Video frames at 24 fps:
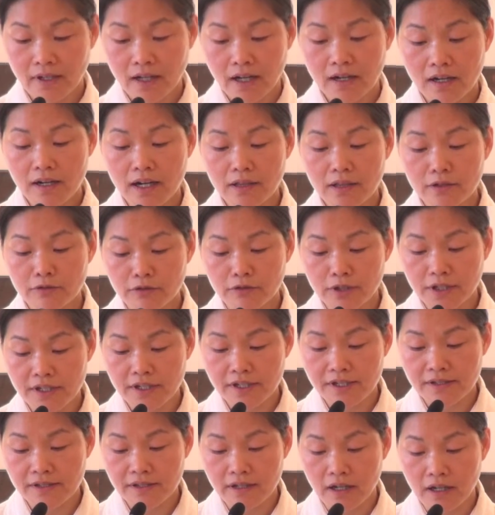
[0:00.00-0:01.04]
Another
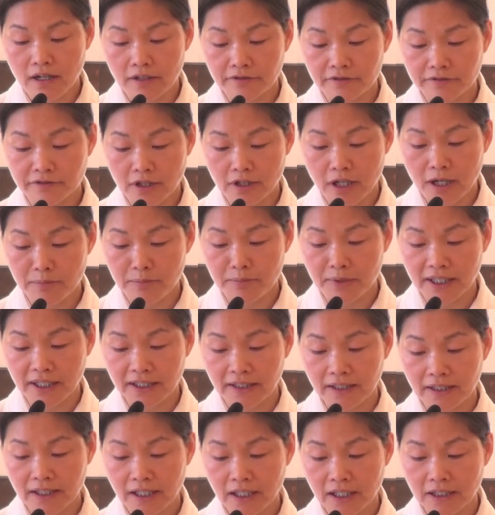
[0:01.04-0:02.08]
words of
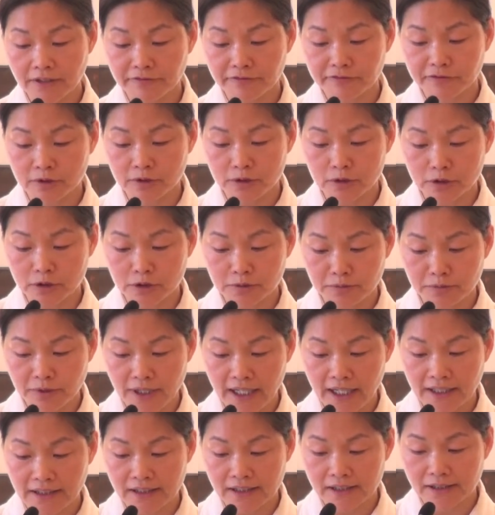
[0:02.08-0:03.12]
being heedful to
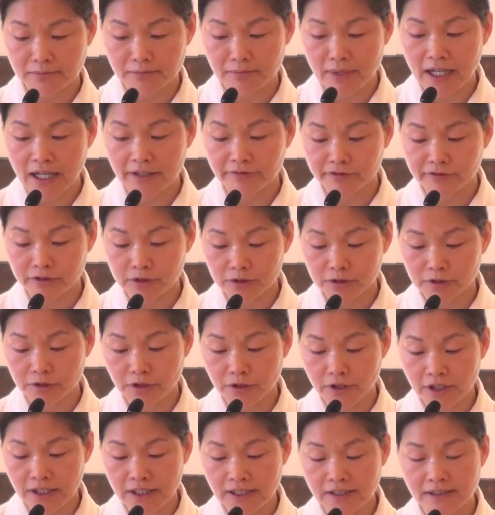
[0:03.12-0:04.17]
practice mindful
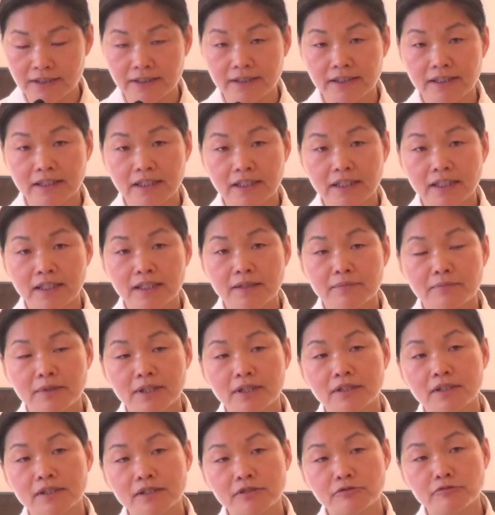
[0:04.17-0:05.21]
choice,
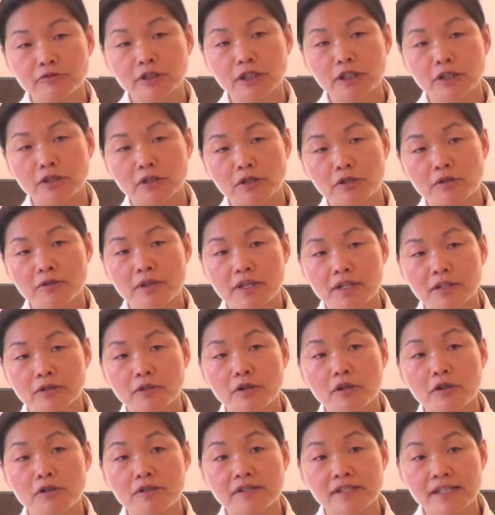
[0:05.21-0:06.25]
because we know the
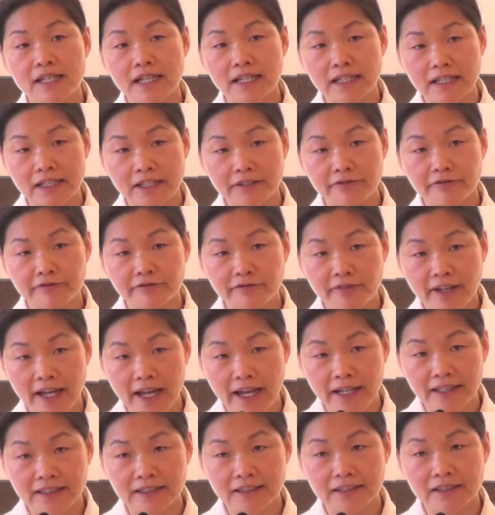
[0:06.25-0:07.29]
cause and
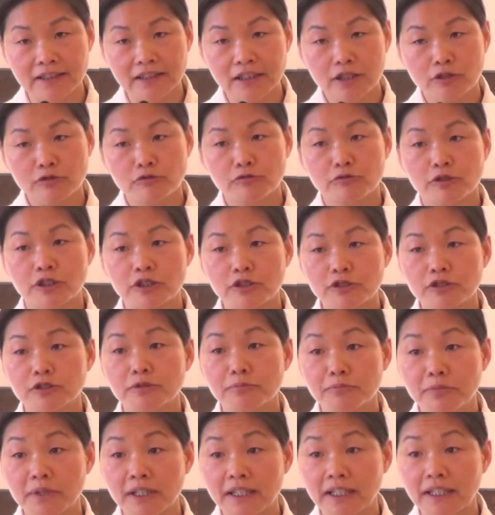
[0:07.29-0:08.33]
effect, we
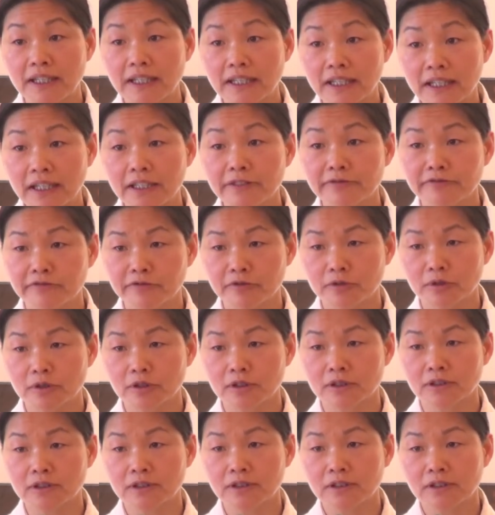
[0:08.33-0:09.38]
should be
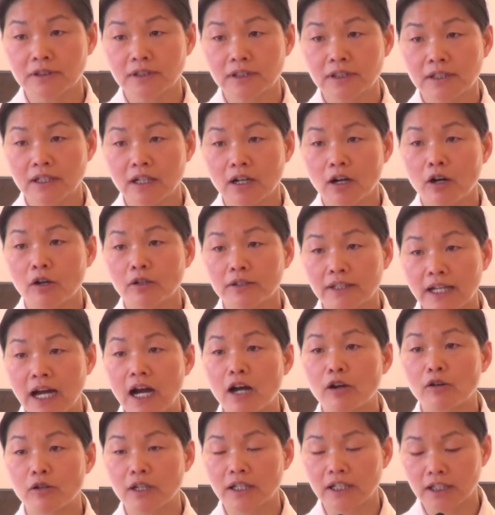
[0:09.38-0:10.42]
heedful on
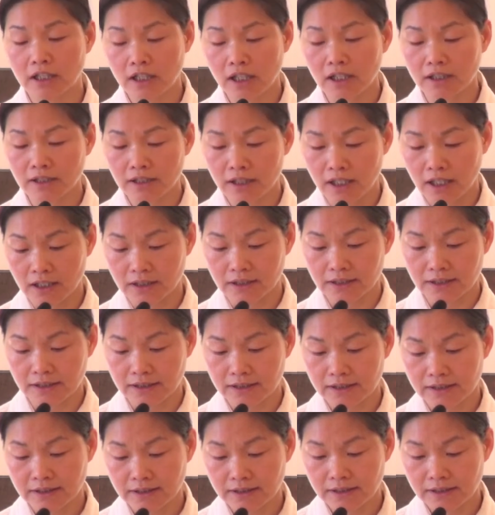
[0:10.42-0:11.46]
our conduct.